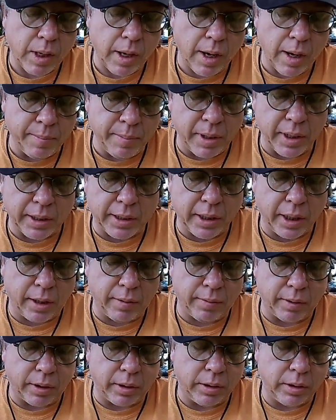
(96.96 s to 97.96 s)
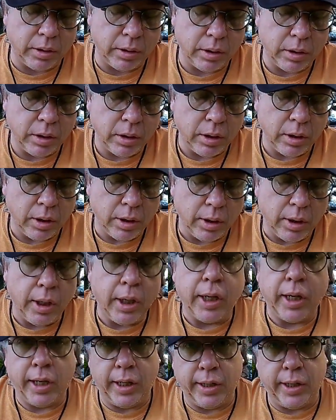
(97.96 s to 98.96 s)
I'm going to cover
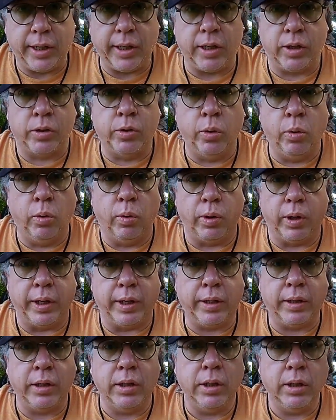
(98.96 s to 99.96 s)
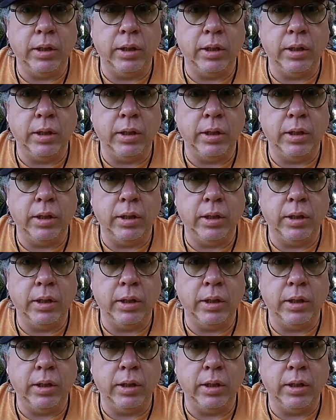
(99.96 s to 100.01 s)
heating and cooling